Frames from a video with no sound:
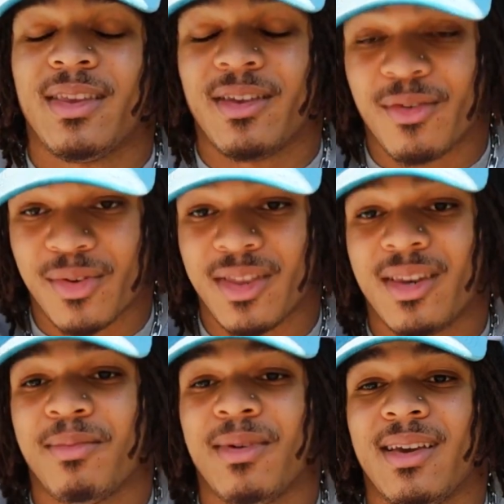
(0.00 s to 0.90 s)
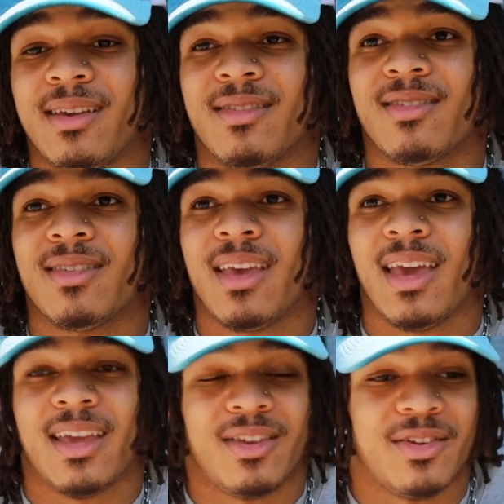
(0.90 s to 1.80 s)
you're within the means
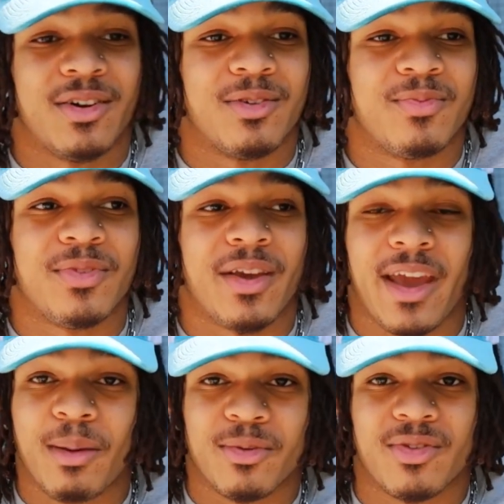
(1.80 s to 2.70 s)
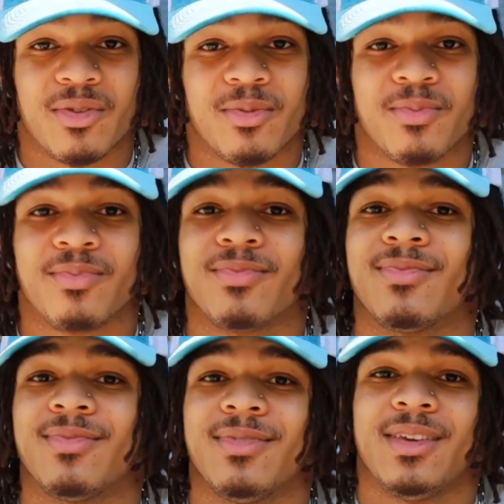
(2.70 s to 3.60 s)
and, you know, you're able to,
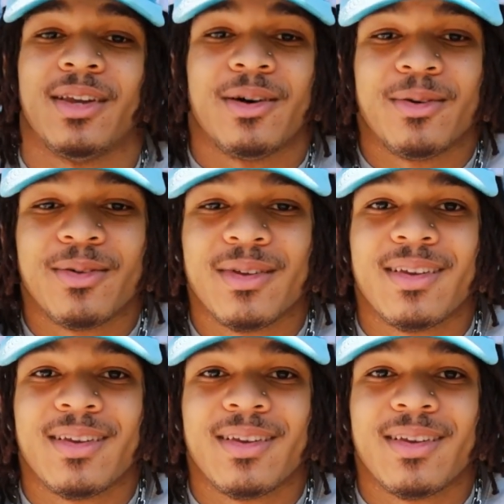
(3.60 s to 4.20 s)
you know,